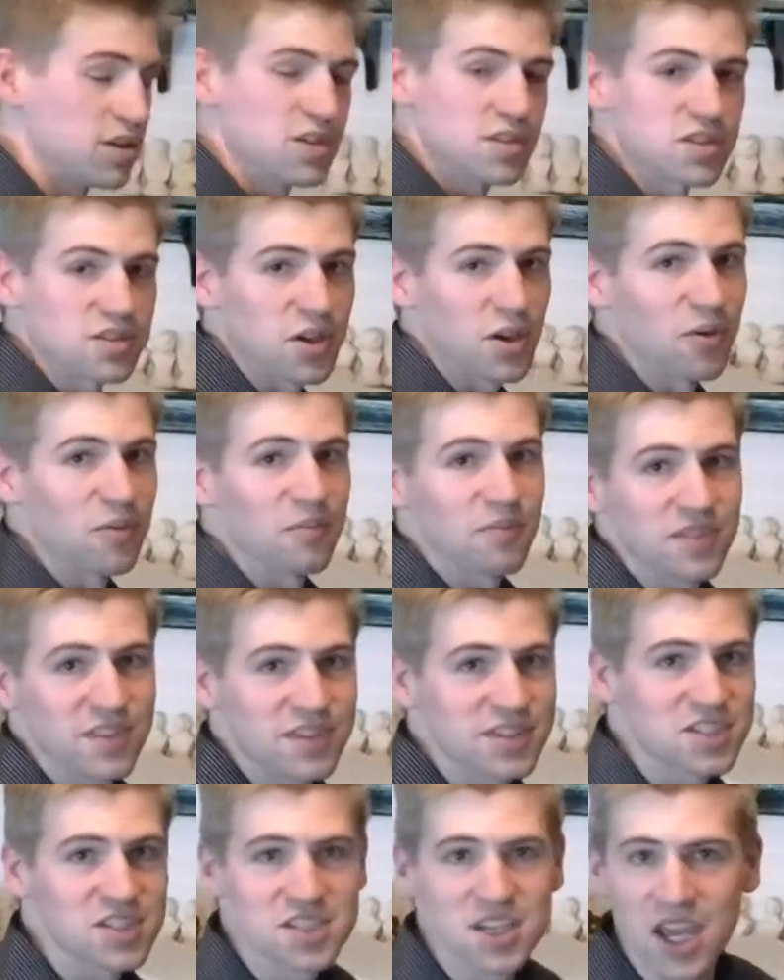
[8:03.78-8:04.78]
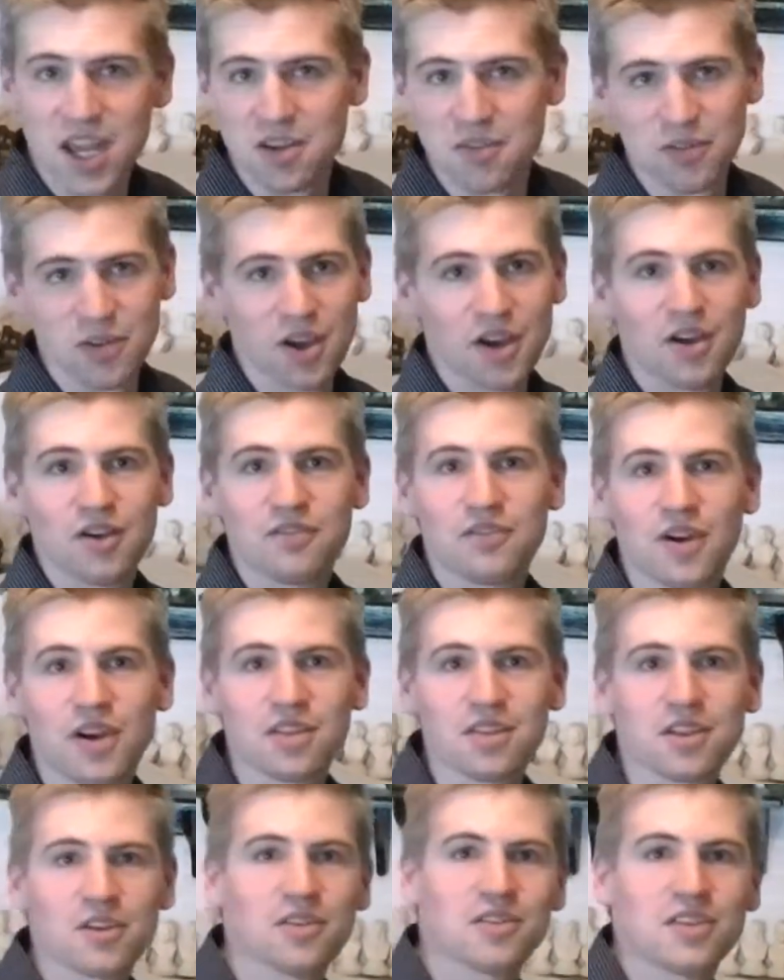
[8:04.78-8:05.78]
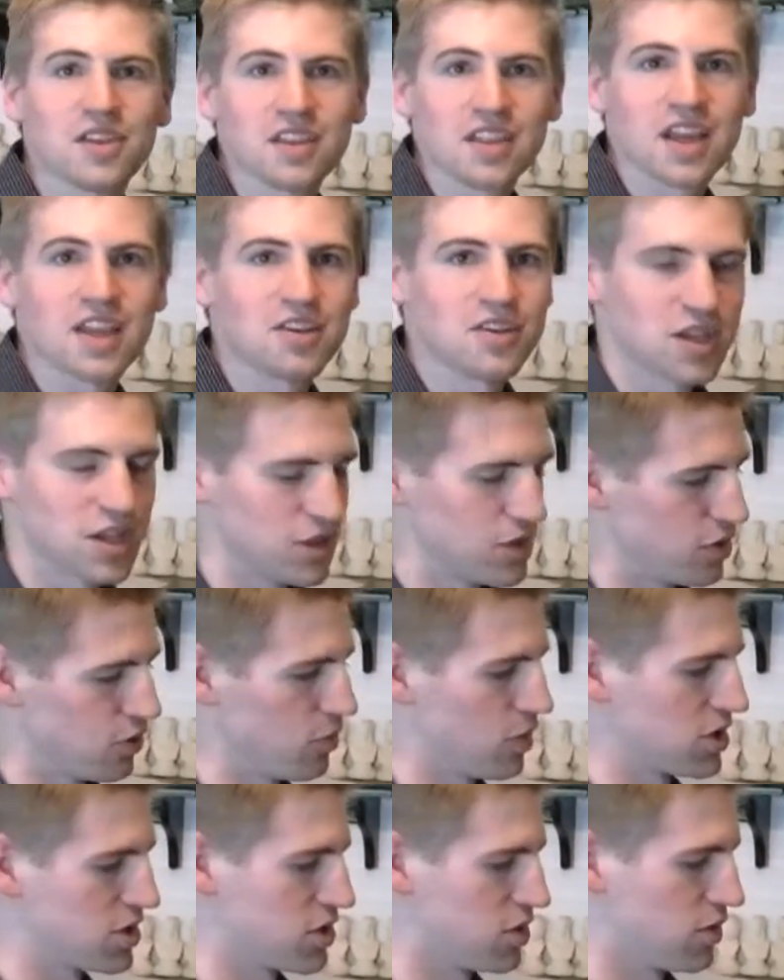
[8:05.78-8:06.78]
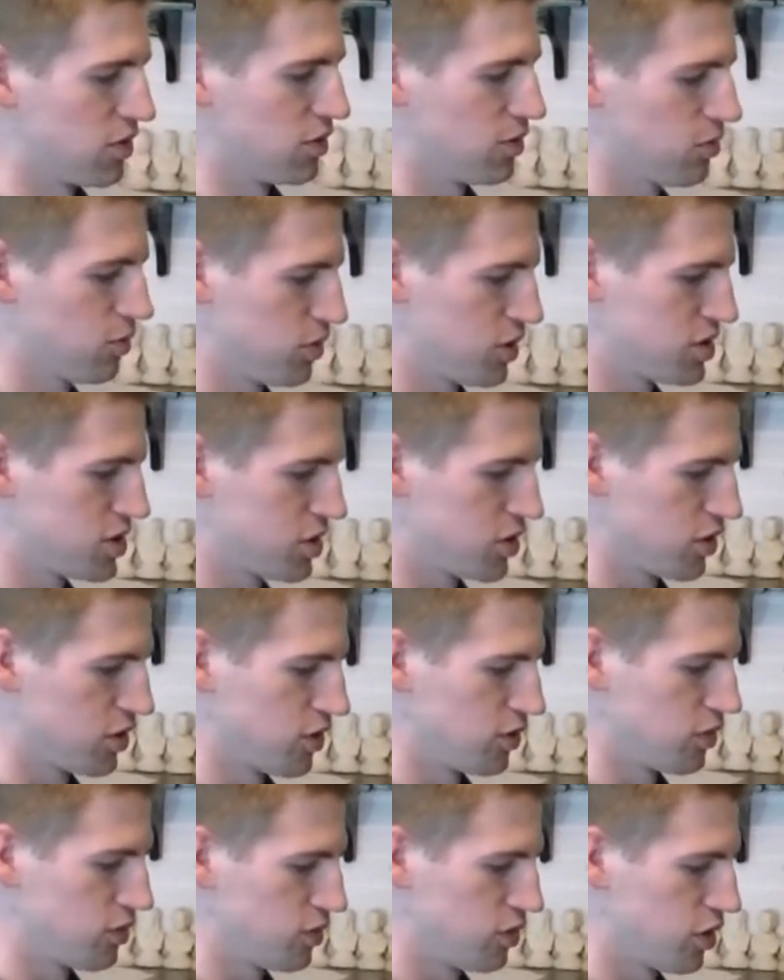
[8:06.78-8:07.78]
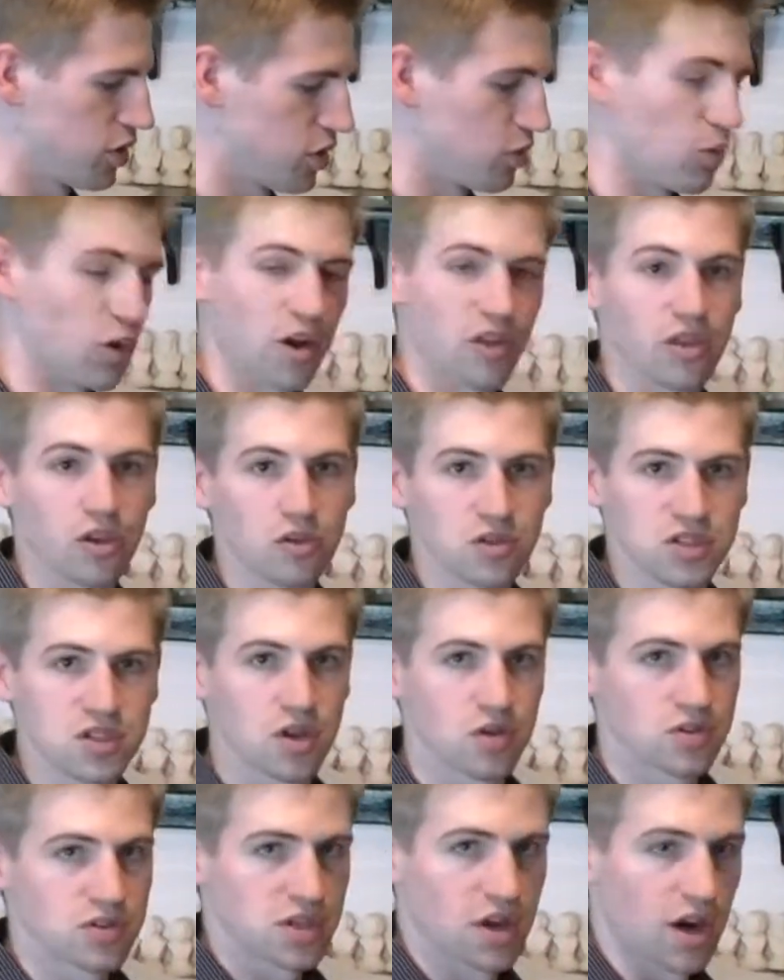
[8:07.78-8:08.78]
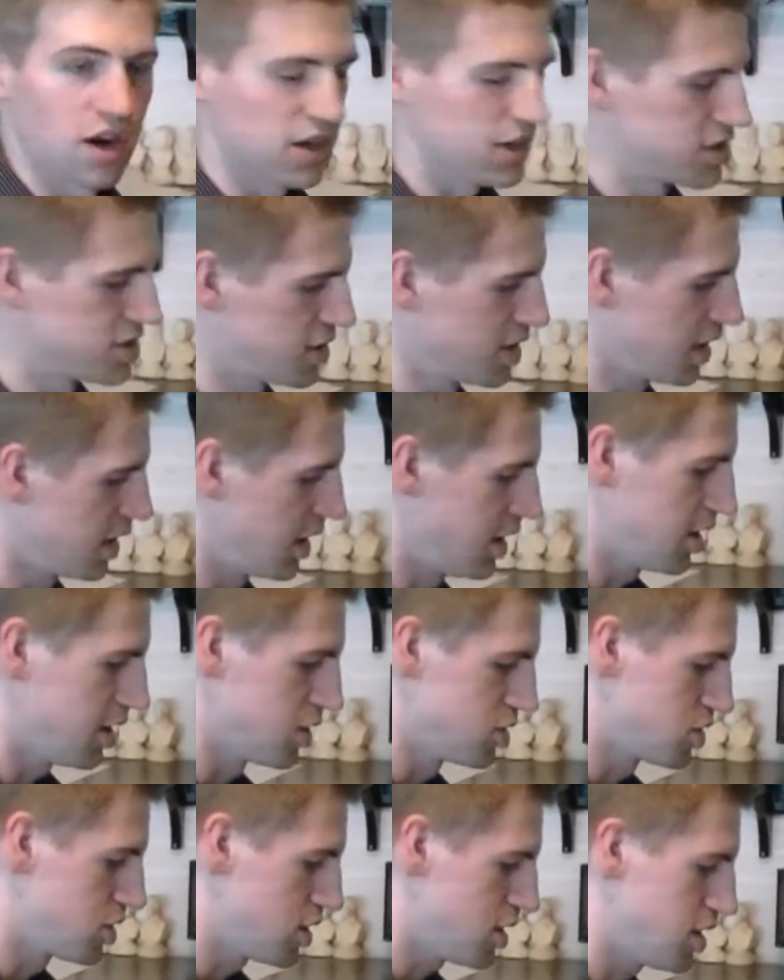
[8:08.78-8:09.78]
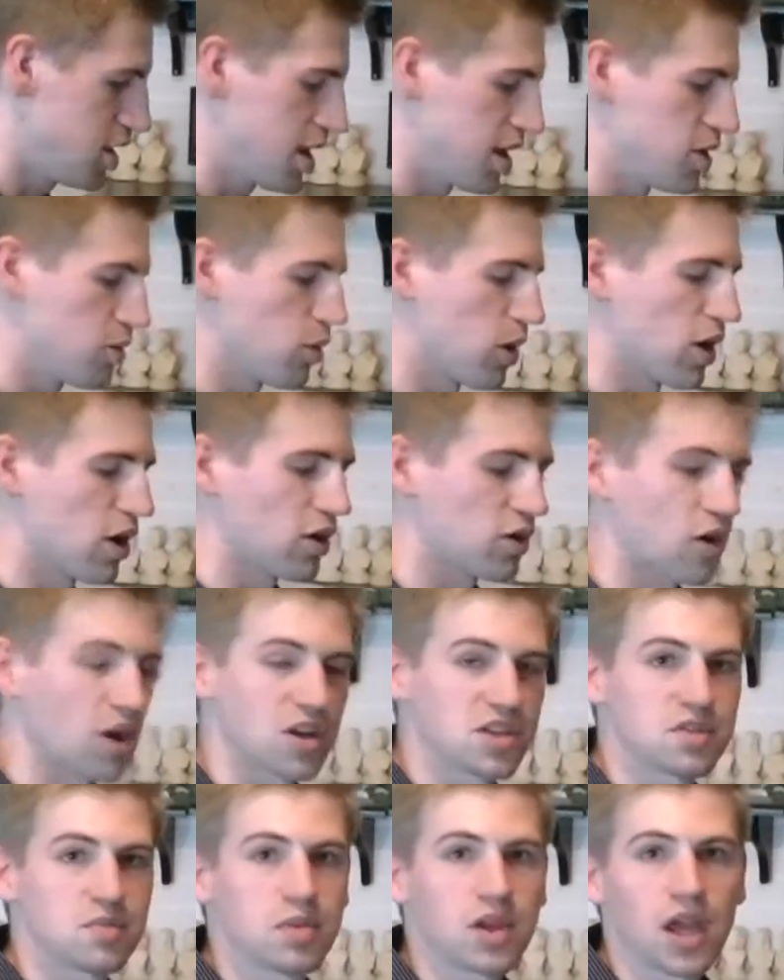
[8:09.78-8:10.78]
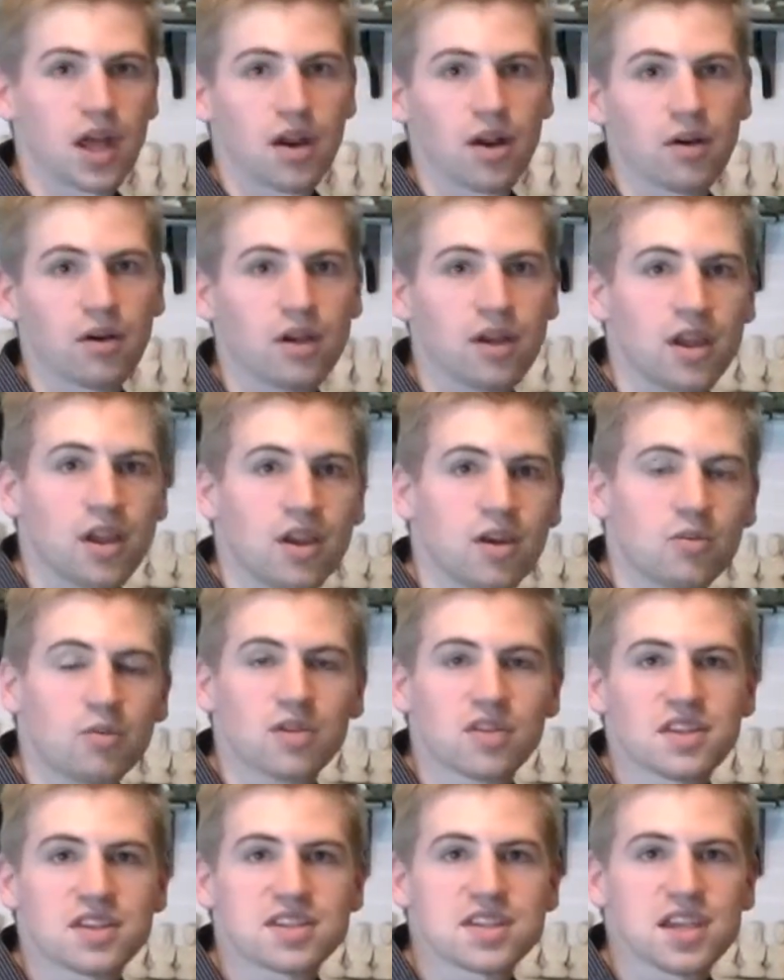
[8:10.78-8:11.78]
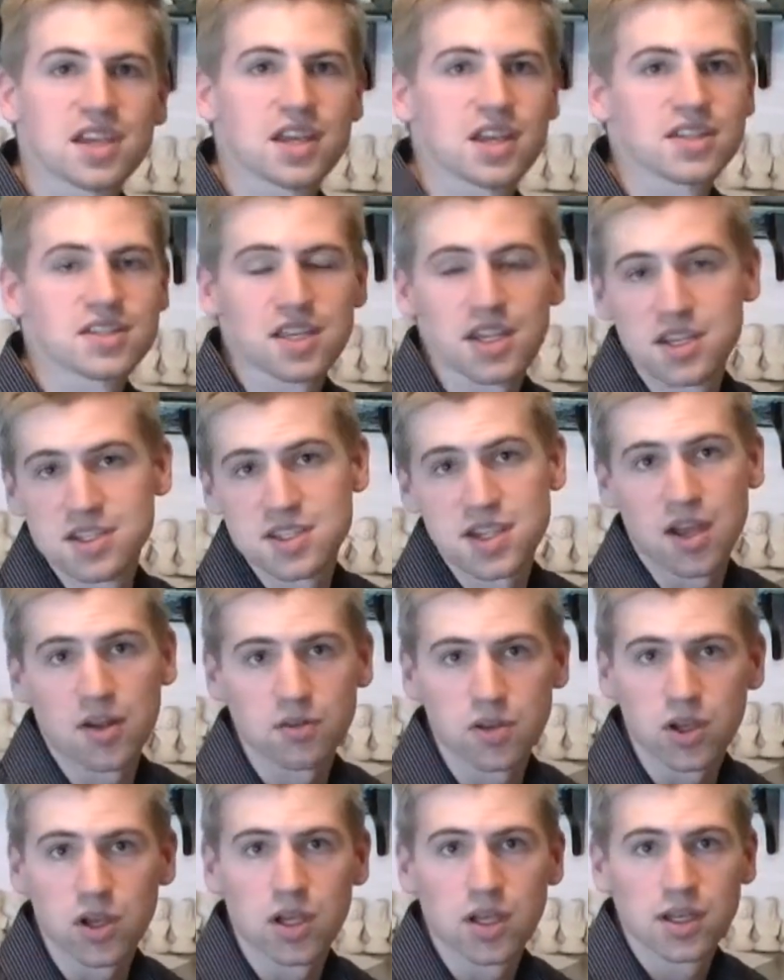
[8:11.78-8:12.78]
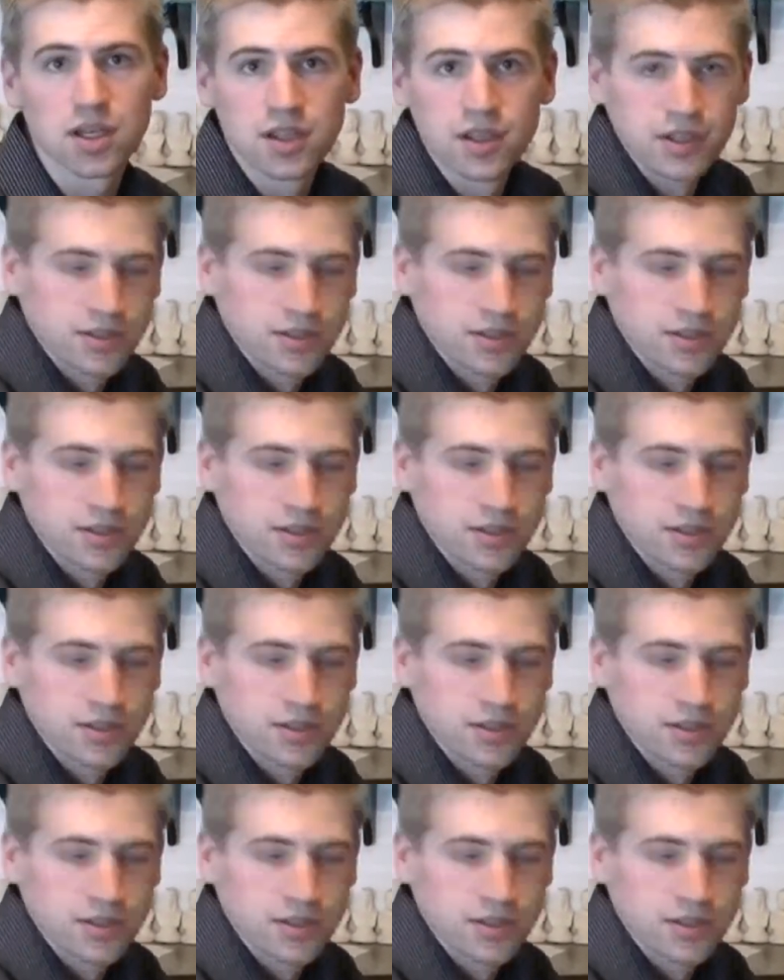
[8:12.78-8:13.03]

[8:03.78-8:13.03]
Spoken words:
So just kind of a fun little thing that you can do once you learn where those notes are, because you can hit a G anywhere across the piano with a C and it's going to sound good.